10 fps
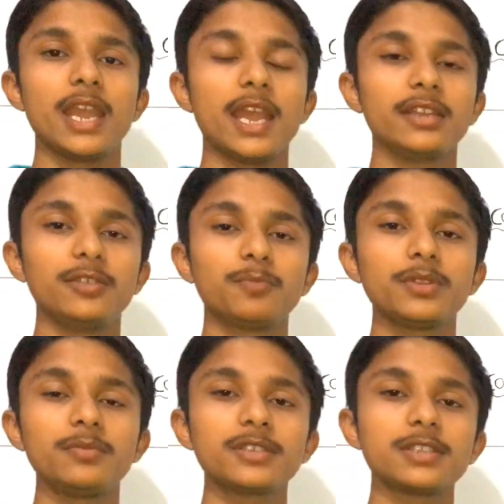And in
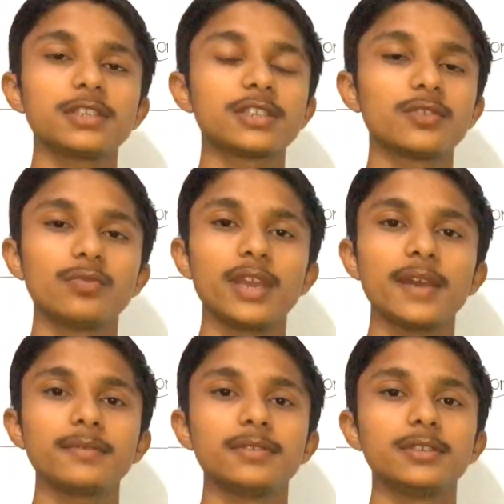previous lecture we
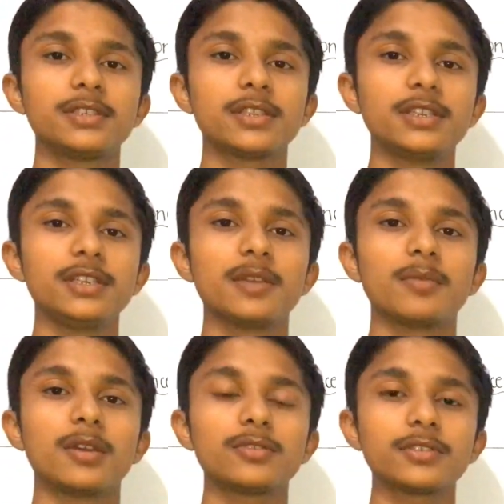have studied
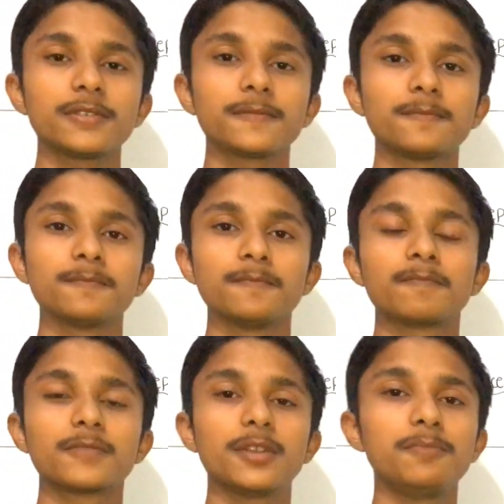about
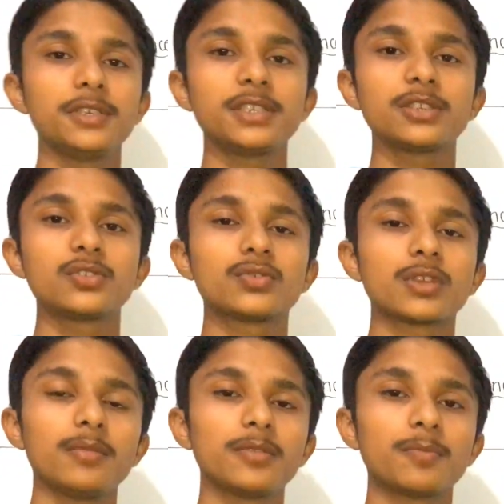the basics to
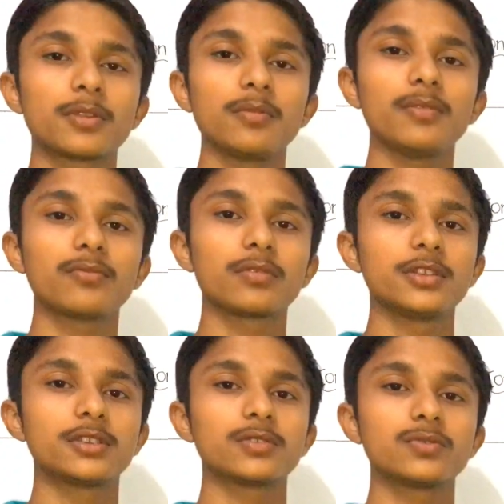solve the problem
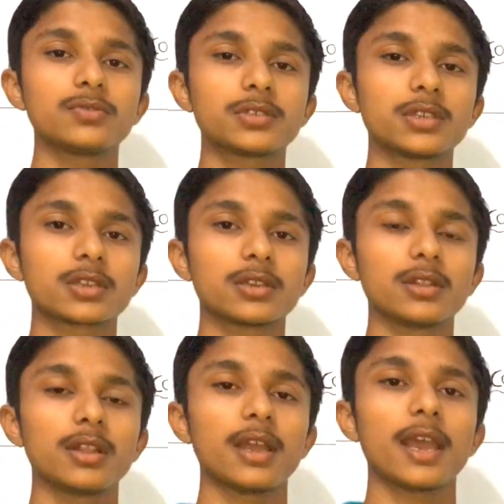related to
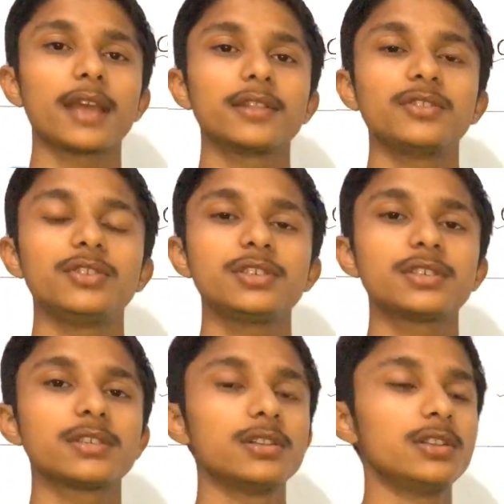circle, and
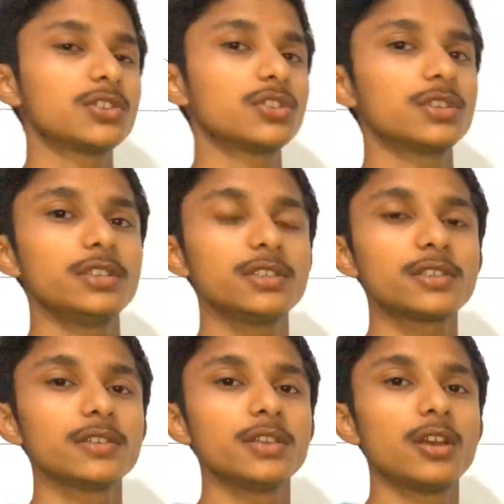this lecture is
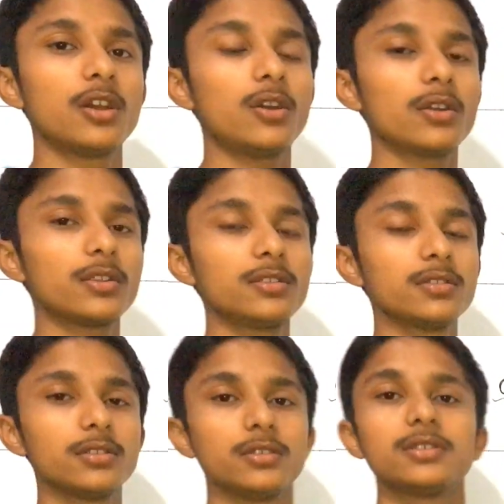on
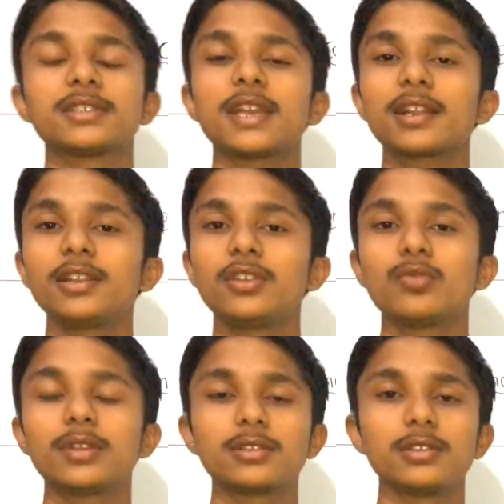cyclic
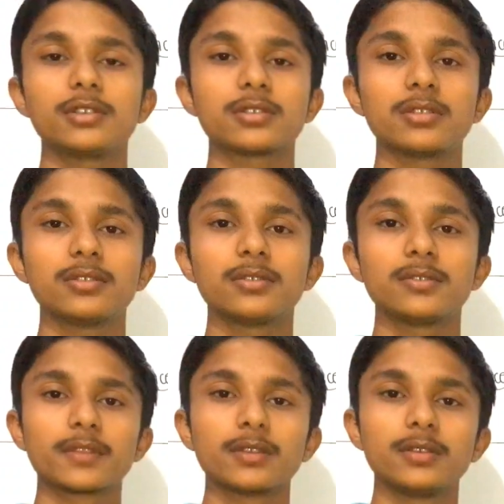quadrilateral.
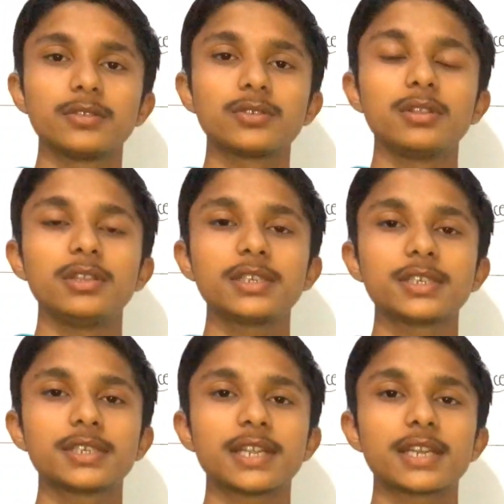So let's
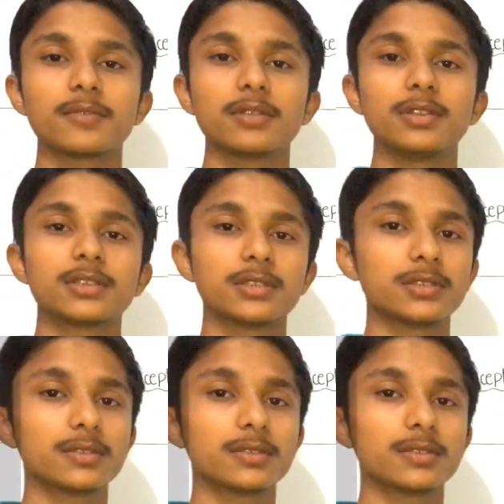start our lecture.